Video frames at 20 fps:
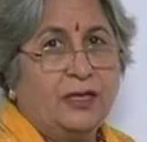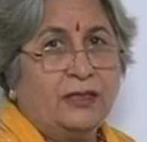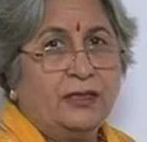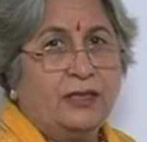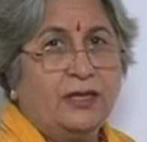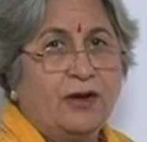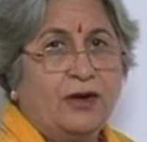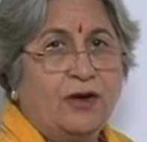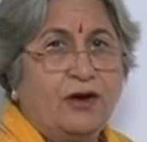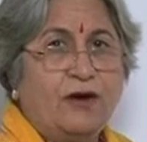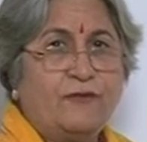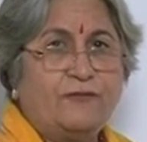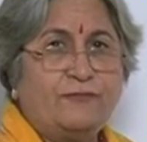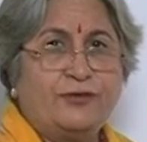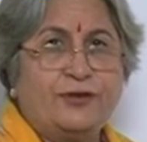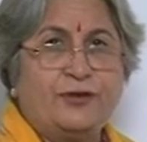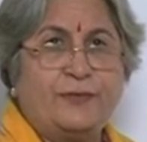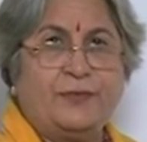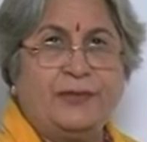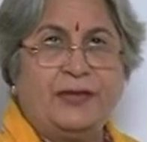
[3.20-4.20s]
The
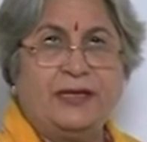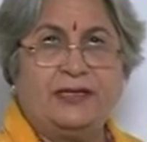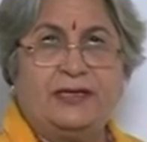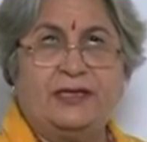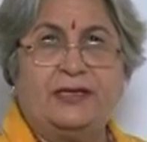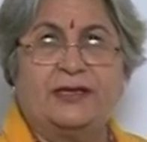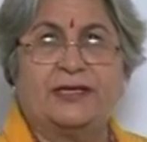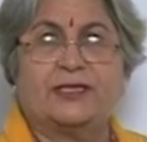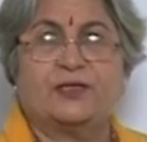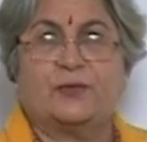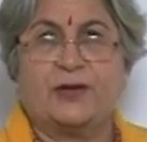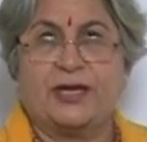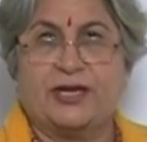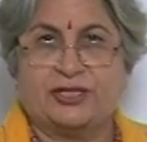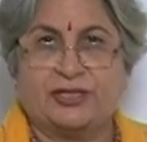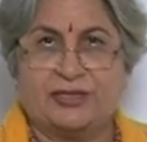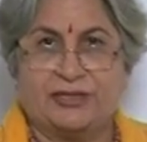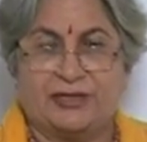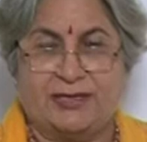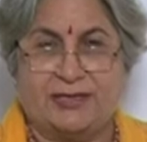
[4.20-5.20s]
oft-repeated
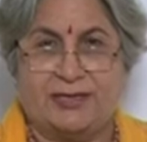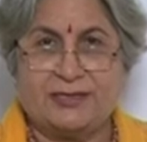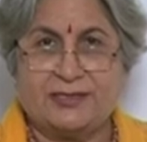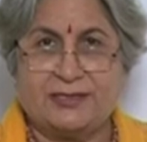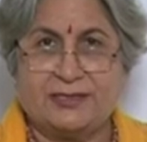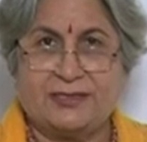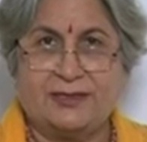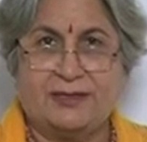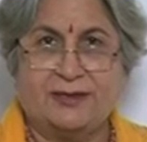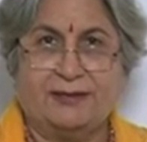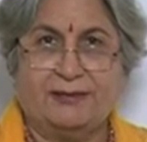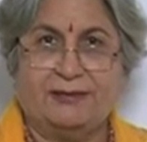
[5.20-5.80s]
expression is